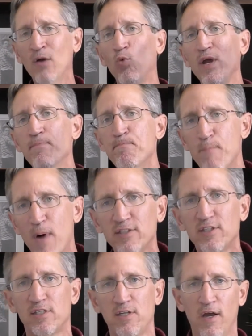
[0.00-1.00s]
and we
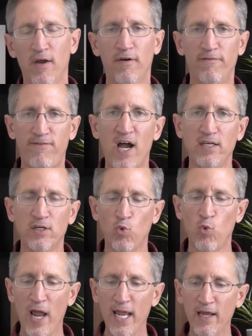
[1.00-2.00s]
must find a
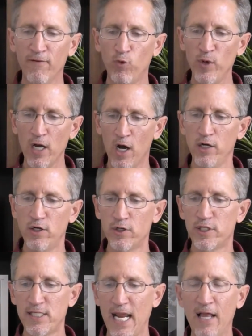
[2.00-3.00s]
way if we
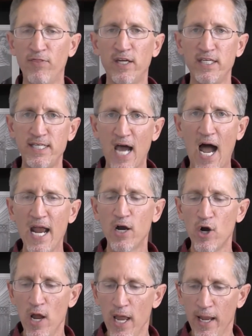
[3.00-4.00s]
understand the
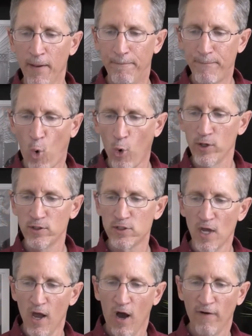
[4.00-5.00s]
dire
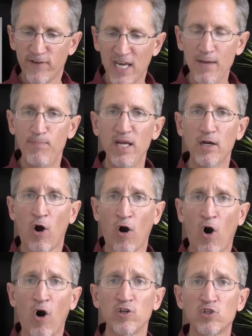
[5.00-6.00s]
importance of keeping our
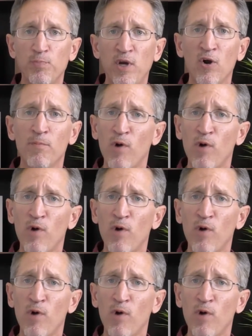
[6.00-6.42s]
hearts pure.